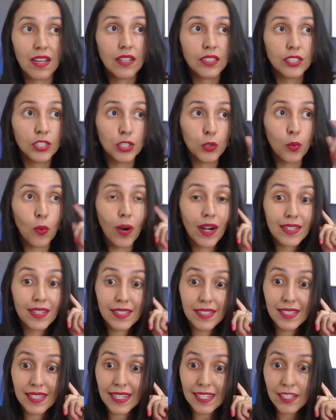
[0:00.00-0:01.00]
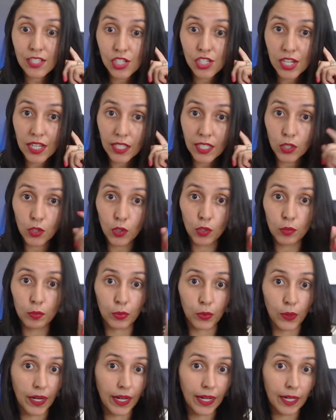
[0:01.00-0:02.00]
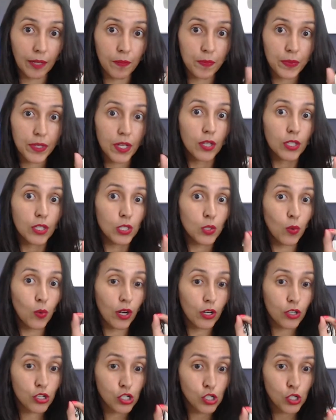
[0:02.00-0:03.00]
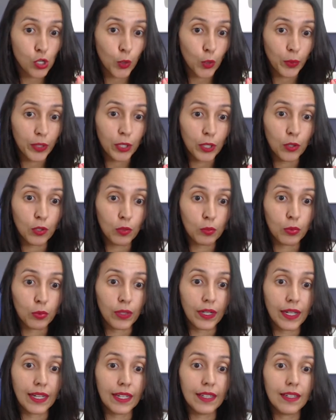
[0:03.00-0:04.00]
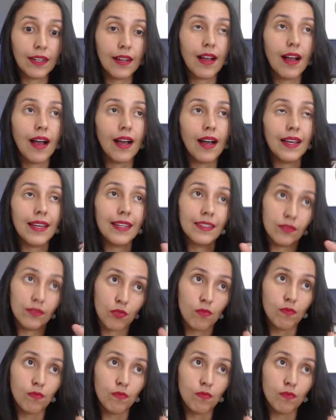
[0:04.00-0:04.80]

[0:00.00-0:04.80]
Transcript: You are teaching your brain, you are showing your brain and